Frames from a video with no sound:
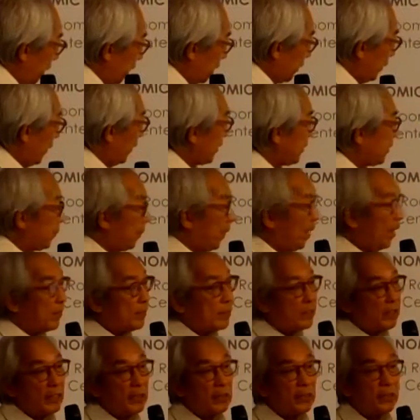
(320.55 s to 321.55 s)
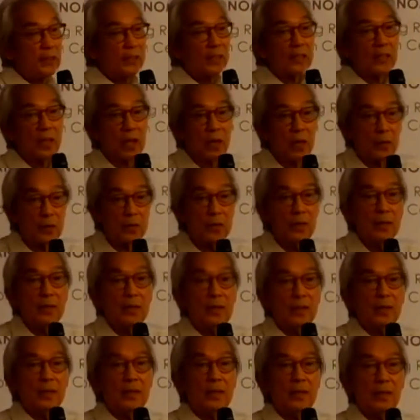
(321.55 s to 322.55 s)
Transparency turns up
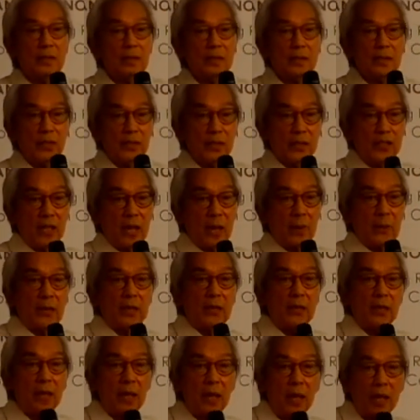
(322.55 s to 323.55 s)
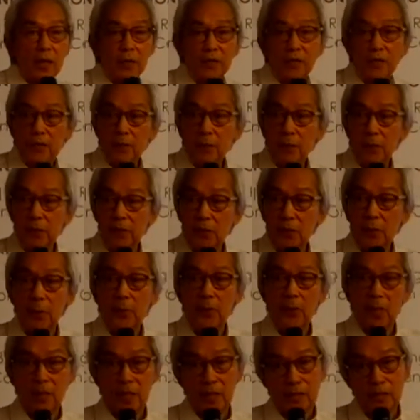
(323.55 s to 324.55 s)
in a lot of Filipino
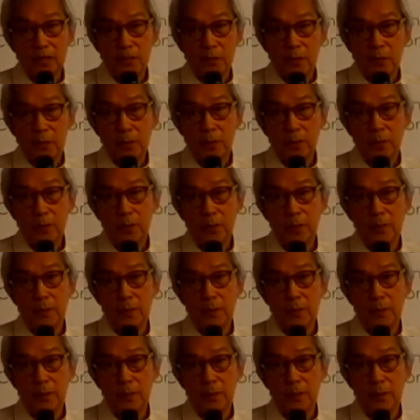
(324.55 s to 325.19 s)
products too.